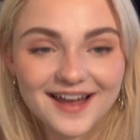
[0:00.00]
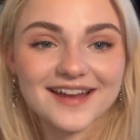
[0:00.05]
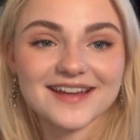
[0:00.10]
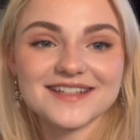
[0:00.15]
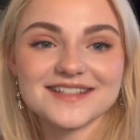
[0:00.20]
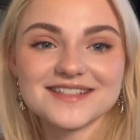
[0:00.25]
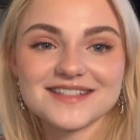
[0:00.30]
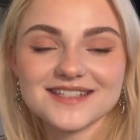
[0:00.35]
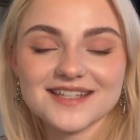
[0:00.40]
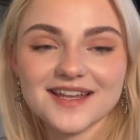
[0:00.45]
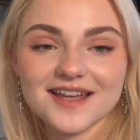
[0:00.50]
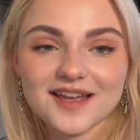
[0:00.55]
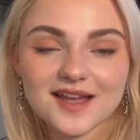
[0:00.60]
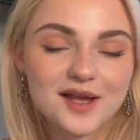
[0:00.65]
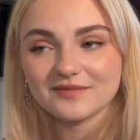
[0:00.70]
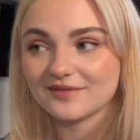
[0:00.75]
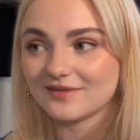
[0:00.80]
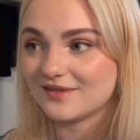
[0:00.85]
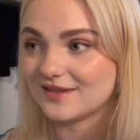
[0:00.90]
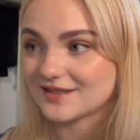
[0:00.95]
guys.
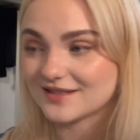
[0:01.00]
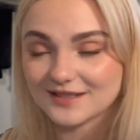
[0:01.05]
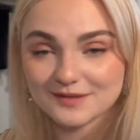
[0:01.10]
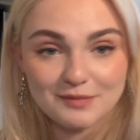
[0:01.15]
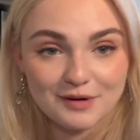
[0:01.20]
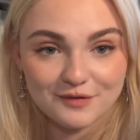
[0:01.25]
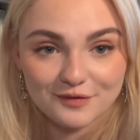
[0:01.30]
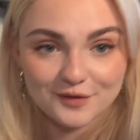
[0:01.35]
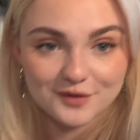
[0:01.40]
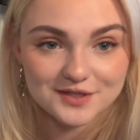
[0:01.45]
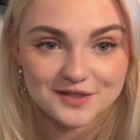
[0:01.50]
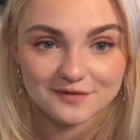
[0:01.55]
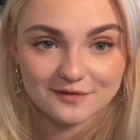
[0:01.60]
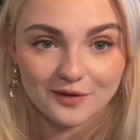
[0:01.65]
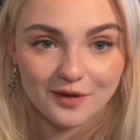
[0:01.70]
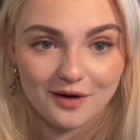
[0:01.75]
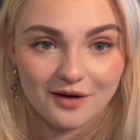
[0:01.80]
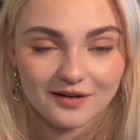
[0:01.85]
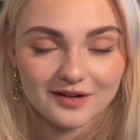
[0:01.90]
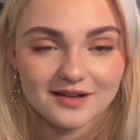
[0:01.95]
This is my first
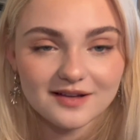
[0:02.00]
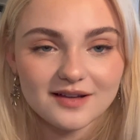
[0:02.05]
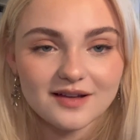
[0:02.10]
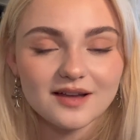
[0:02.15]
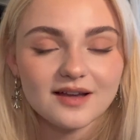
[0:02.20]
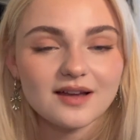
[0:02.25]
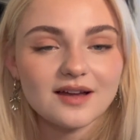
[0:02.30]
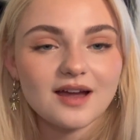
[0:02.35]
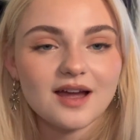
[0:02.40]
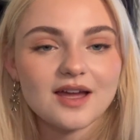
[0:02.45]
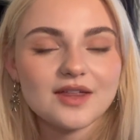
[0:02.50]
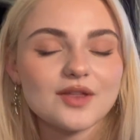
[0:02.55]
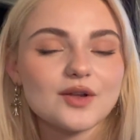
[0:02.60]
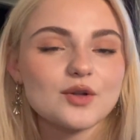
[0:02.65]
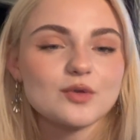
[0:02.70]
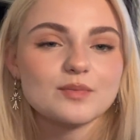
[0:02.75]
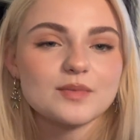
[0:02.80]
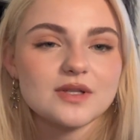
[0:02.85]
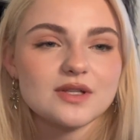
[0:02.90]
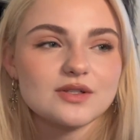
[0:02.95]
vlog. I thought
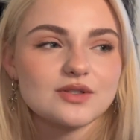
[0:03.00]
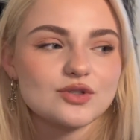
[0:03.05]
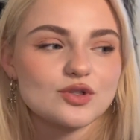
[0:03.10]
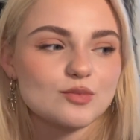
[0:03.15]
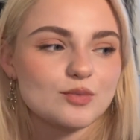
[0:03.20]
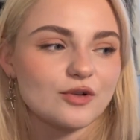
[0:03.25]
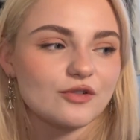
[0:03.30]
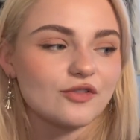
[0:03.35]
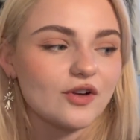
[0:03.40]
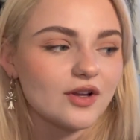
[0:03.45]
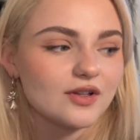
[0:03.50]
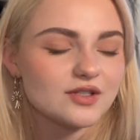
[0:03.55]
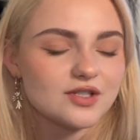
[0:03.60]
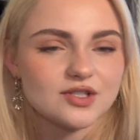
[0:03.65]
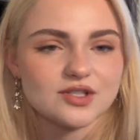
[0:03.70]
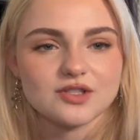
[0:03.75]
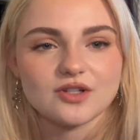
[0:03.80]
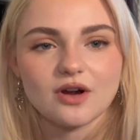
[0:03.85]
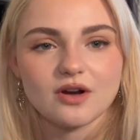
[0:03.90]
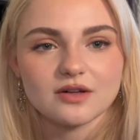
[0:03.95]
it'd be super fun to
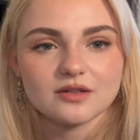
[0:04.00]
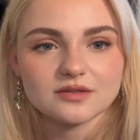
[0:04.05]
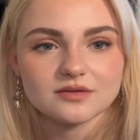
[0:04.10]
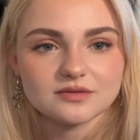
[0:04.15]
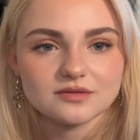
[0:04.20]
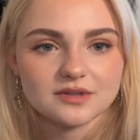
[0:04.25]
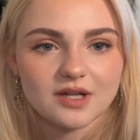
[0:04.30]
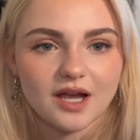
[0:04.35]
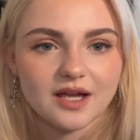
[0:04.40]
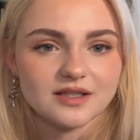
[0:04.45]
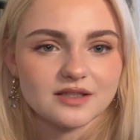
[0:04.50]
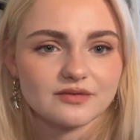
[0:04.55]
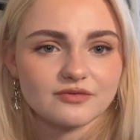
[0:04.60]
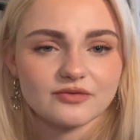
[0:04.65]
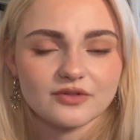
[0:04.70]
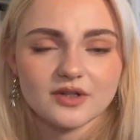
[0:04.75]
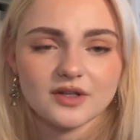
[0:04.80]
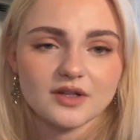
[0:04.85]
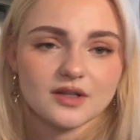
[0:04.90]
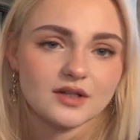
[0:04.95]
start and kind
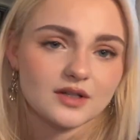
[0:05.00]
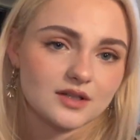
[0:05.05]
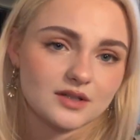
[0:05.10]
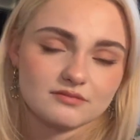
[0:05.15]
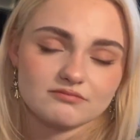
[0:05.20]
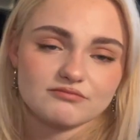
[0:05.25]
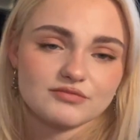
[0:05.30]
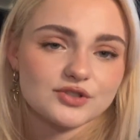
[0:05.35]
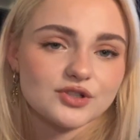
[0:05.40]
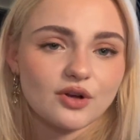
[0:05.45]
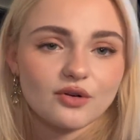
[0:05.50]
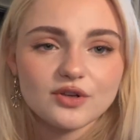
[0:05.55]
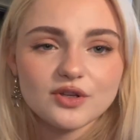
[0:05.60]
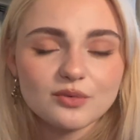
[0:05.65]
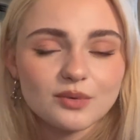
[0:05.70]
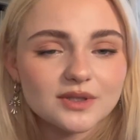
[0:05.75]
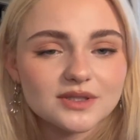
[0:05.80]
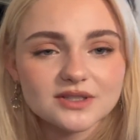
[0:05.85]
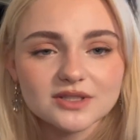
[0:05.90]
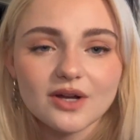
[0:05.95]
of show you
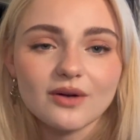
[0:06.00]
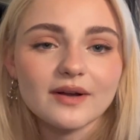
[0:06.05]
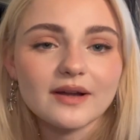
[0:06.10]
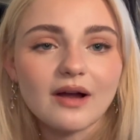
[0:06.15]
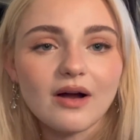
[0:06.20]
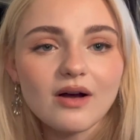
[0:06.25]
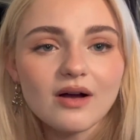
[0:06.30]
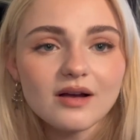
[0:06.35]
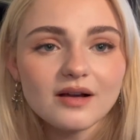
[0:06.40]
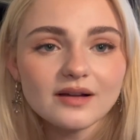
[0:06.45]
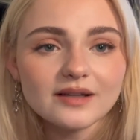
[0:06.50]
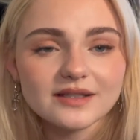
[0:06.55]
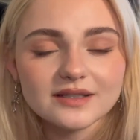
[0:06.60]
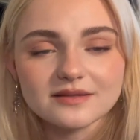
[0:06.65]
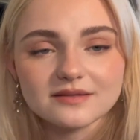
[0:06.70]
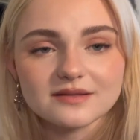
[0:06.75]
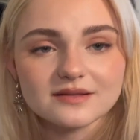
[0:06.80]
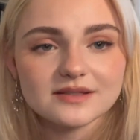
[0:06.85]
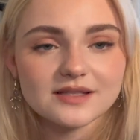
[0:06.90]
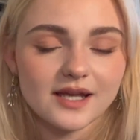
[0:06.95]
what's going on
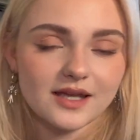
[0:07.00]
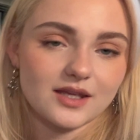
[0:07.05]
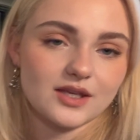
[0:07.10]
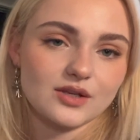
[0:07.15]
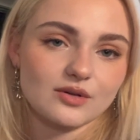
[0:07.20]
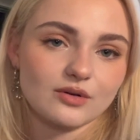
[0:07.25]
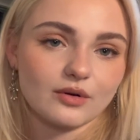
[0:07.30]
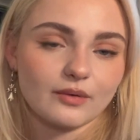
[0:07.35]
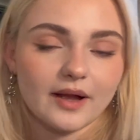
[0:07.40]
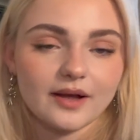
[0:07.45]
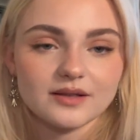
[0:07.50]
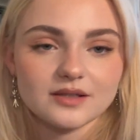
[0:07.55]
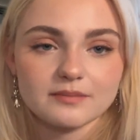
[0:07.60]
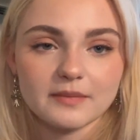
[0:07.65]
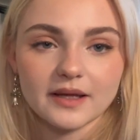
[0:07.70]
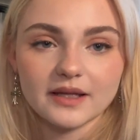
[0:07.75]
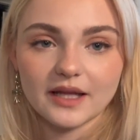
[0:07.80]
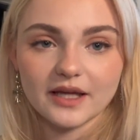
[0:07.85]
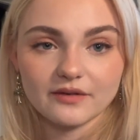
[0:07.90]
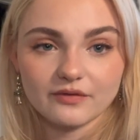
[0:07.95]
and take you around in
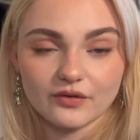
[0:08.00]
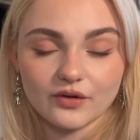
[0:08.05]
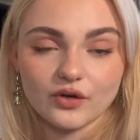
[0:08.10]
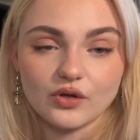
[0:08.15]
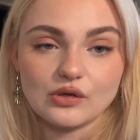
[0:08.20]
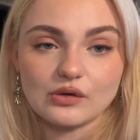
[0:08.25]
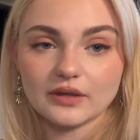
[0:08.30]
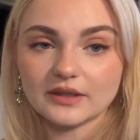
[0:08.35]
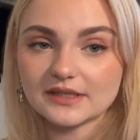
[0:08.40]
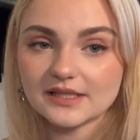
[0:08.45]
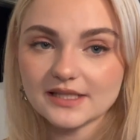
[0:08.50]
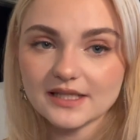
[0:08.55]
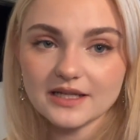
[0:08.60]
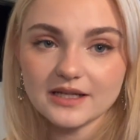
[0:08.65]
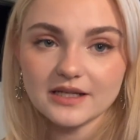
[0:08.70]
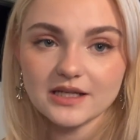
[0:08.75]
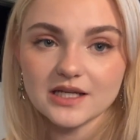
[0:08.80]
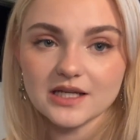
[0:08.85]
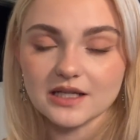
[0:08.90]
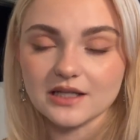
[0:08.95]
my life in New York
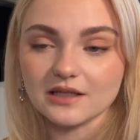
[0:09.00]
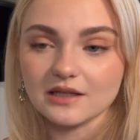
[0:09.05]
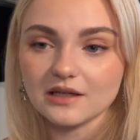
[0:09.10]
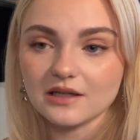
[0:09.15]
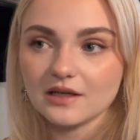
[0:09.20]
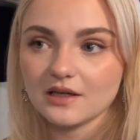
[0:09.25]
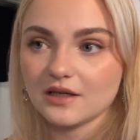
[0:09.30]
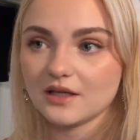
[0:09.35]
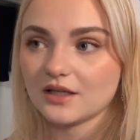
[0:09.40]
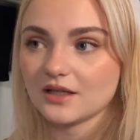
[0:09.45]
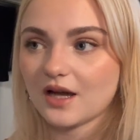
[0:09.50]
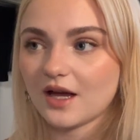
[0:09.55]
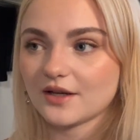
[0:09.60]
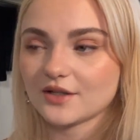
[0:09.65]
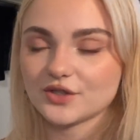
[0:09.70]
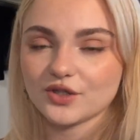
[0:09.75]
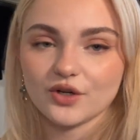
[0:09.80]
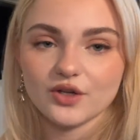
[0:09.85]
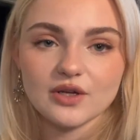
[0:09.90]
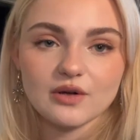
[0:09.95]
City and kind of
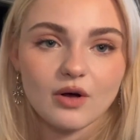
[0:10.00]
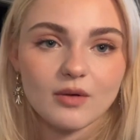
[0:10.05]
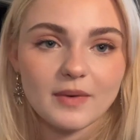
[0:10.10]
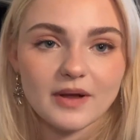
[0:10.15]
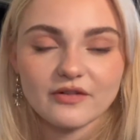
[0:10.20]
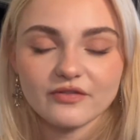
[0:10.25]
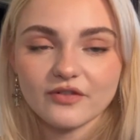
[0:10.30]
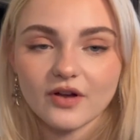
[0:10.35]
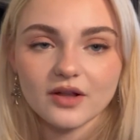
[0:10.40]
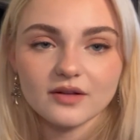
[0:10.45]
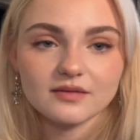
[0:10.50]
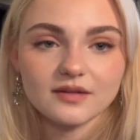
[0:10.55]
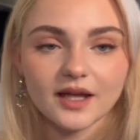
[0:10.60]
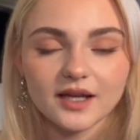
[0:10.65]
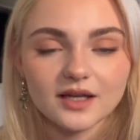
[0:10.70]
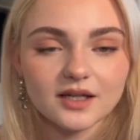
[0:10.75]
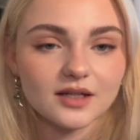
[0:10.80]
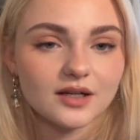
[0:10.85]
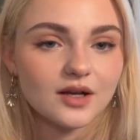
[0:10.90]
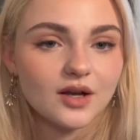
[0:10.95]
show you all my fun
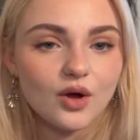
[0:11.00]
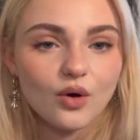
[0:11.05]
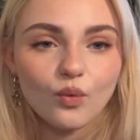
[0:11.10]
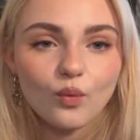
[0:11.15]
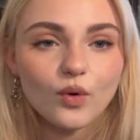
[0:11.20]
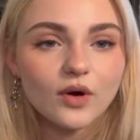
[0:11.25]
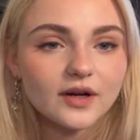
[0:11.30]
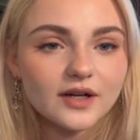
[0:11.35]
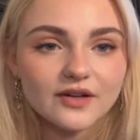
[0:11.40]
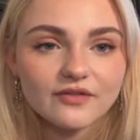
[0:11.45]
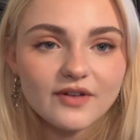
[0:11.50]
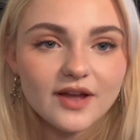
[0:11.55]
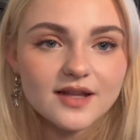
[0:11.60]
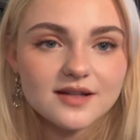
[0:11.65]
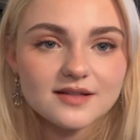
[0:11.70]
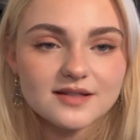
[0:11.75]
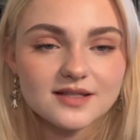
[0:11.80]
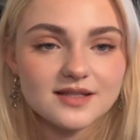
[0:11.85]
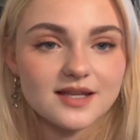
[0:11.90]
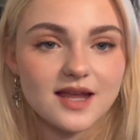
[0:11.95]
like work
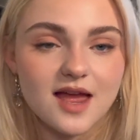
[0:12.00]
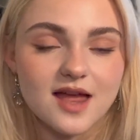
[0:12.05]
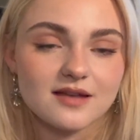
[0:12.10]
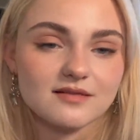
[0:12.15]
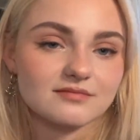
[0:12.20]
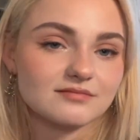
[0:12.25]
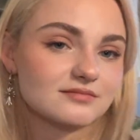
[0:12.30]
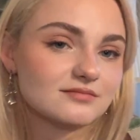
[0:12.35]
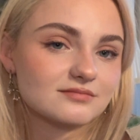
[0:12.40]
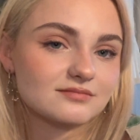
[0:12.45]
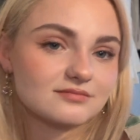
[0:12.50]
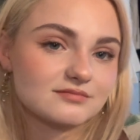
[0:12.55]
events and